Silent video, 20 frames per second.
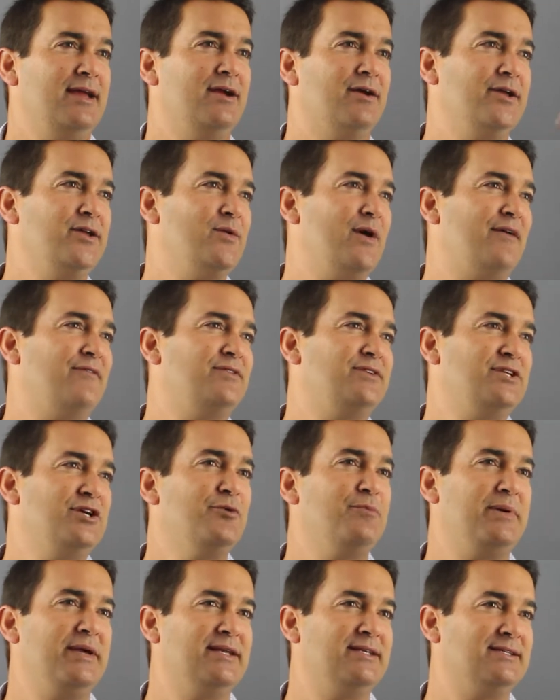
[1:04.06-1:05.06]
here you have
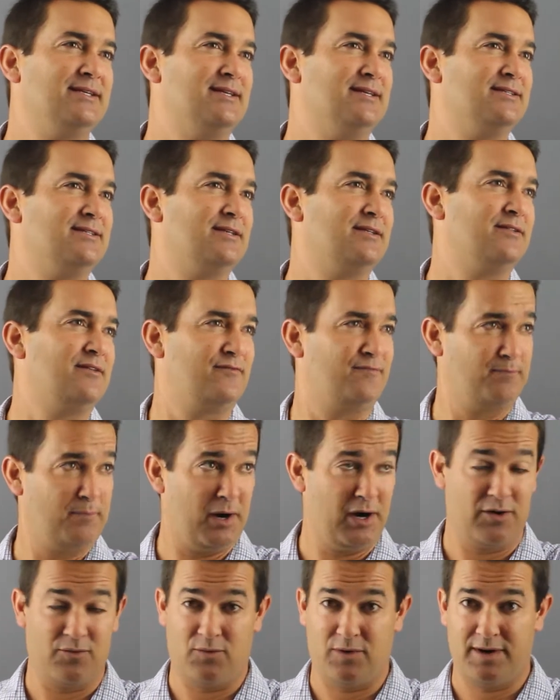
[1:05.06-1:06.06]
two pieces,
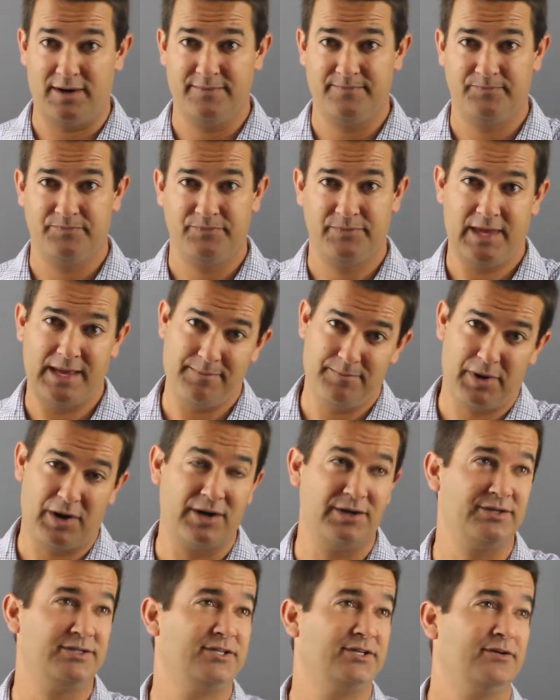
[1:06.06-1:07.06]
part one and
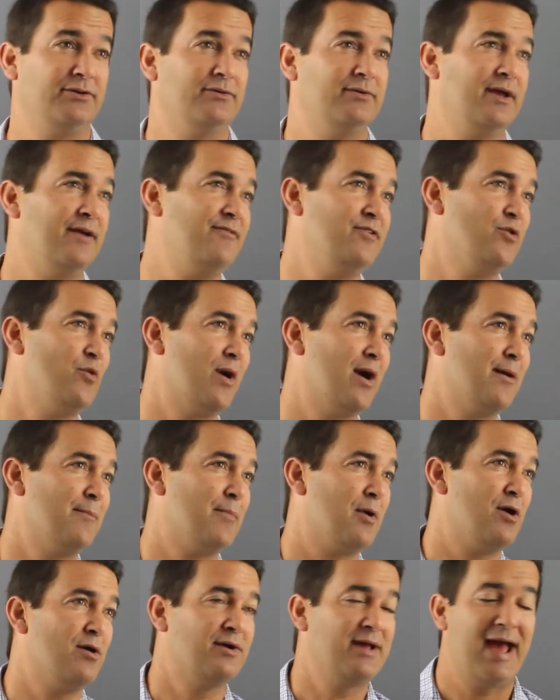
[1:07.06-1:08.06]
part two. If you wear a
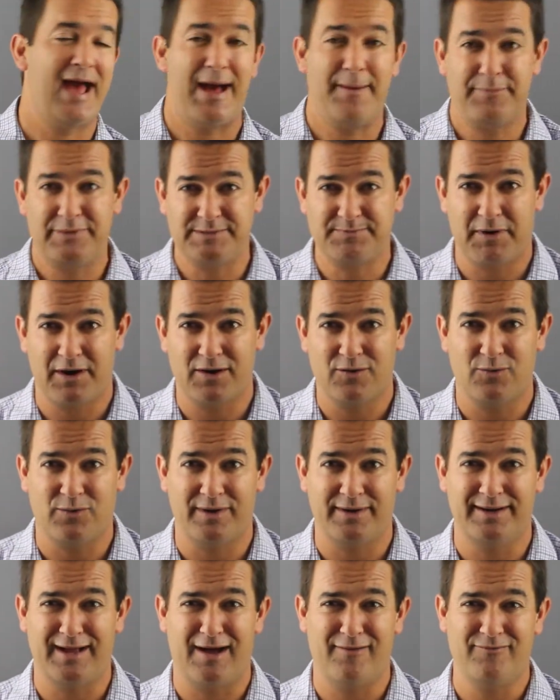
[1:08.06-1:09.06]
ball cap is part
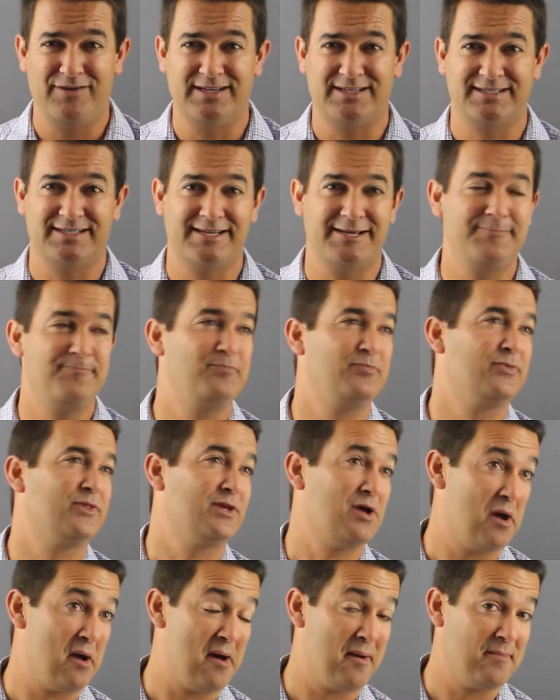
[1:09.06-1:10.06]
one, obviously,
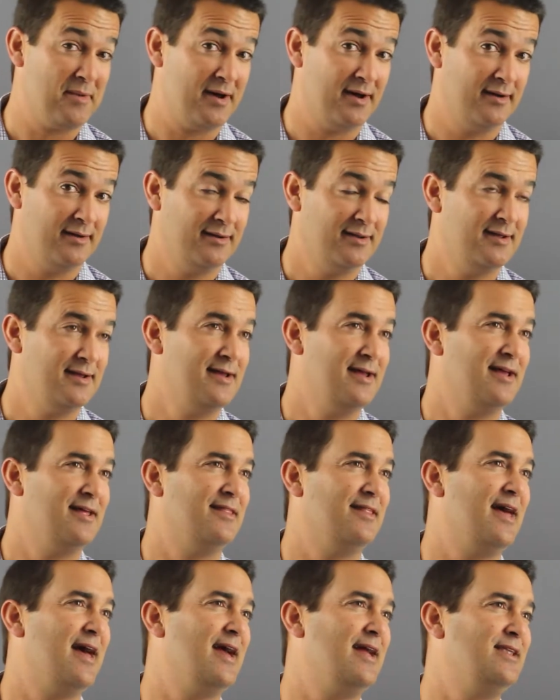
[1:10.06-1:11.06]
comma,
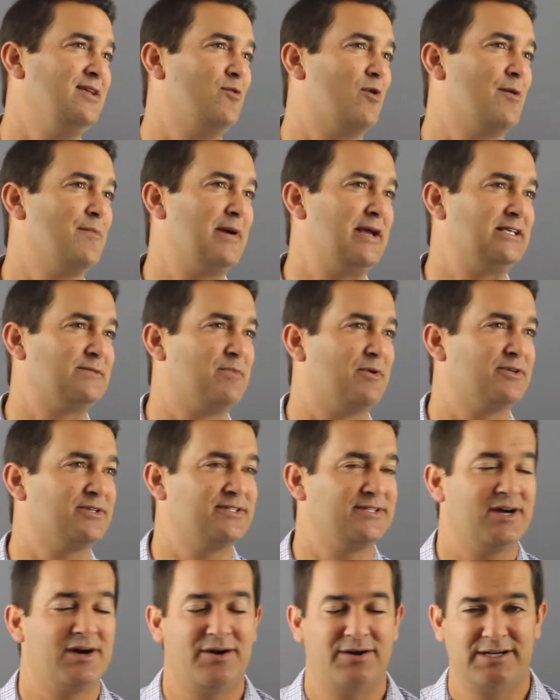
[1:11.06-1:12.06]
then you wear a baseball
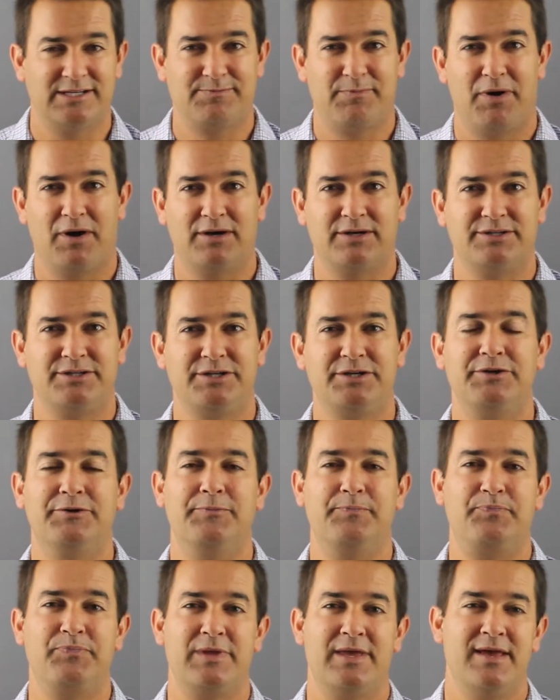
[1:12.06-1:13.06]
star is part
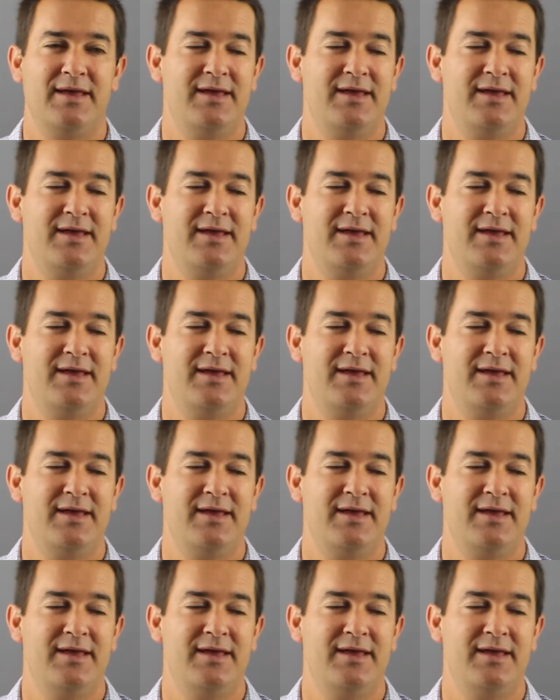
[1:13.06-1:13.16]
two.